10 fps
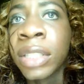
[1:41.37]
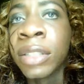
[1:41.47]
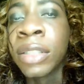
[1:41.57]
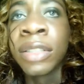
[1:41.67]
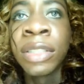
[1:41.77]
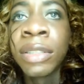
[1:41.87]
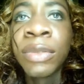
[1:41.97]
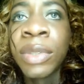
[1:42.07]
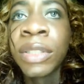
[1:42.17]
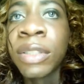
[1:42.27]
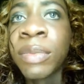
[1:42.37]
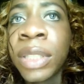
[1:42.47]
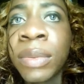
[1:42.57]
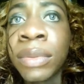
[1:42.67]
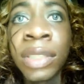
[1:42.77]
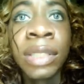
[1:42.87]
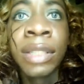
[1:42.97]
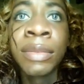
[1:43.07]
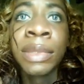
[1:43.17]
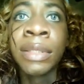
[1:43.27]
You know, she's one of those people, just
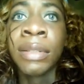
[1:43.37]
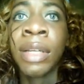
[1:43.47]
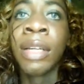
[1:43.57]
like me.